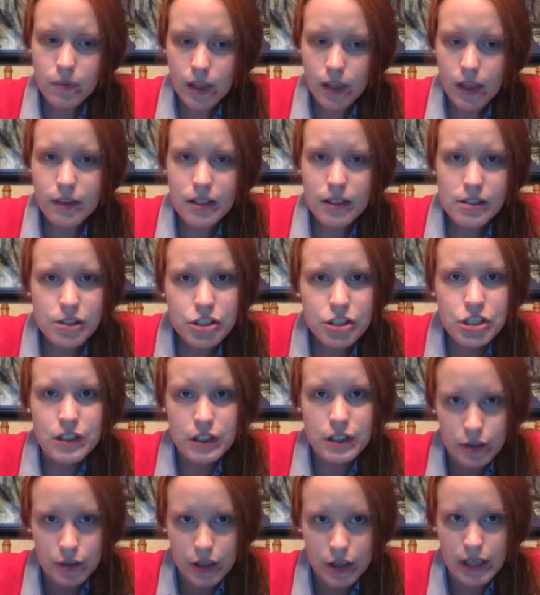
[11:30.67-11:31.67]
These are
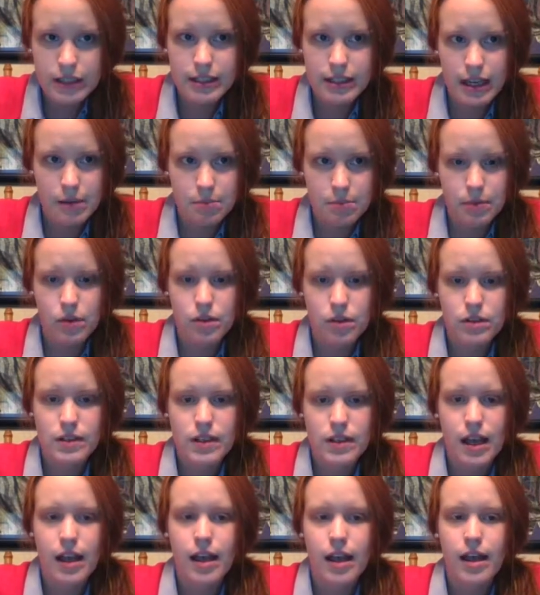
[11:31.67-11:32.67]
just 3 examples
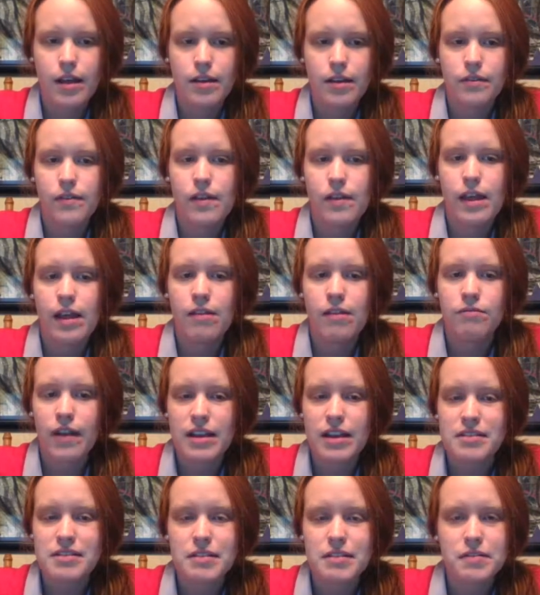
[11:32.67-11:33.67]
of
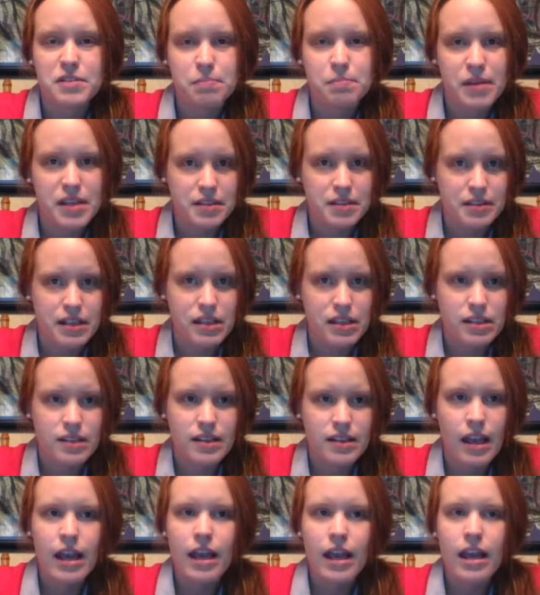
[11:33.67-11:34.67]
invasive species.
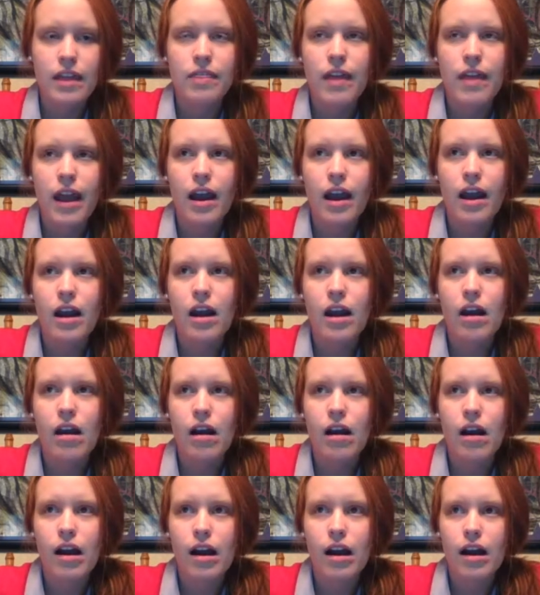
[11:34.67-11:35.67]
There
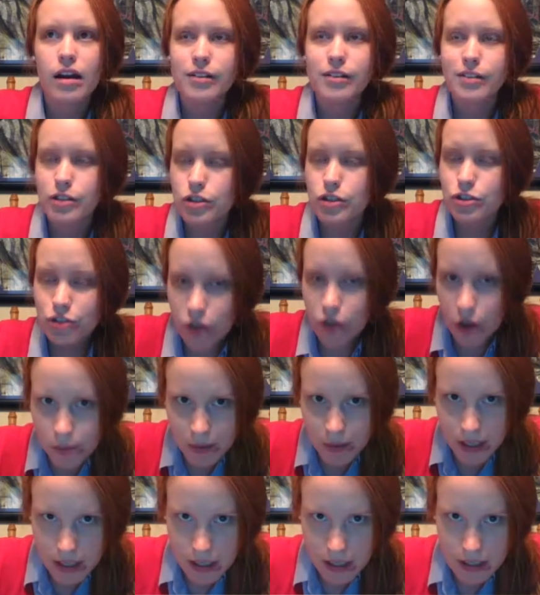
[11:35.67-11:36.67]
are so
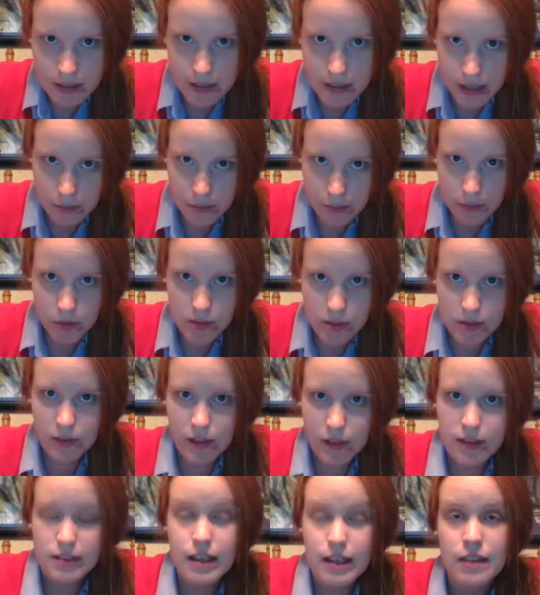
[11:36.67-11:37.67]
many examples of
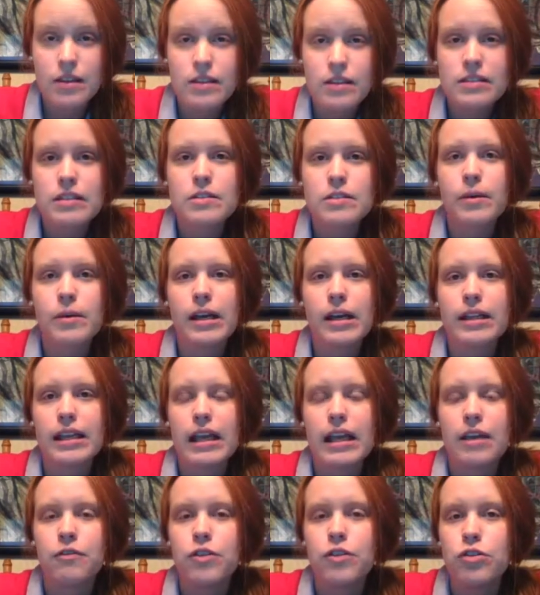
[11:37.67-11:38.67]
this, and this is why,
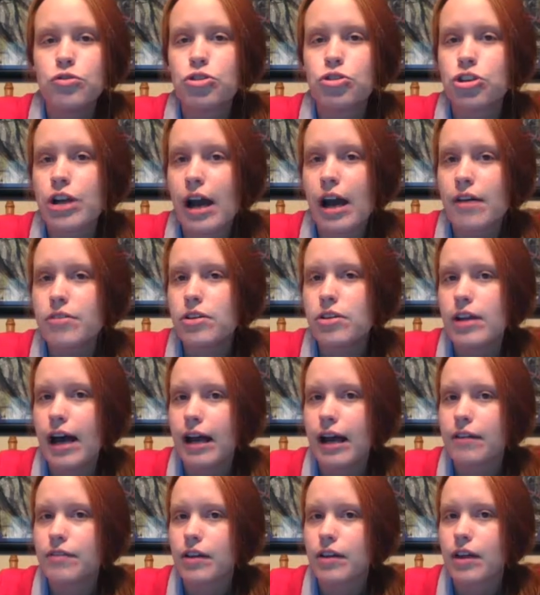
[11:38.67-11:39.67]
like, if you travel
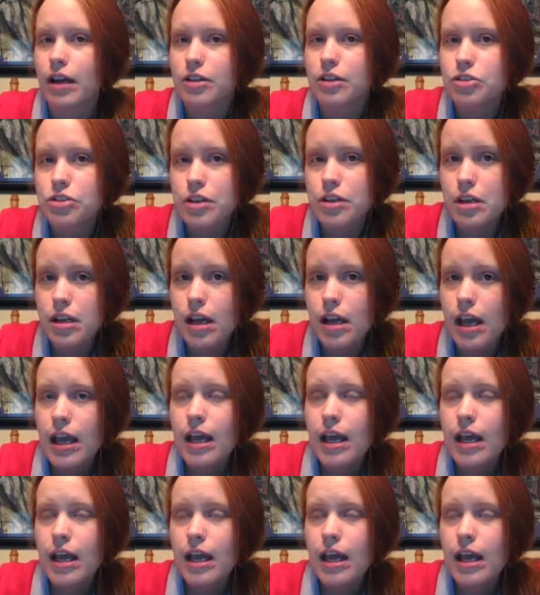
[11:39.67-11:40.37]
out of the country,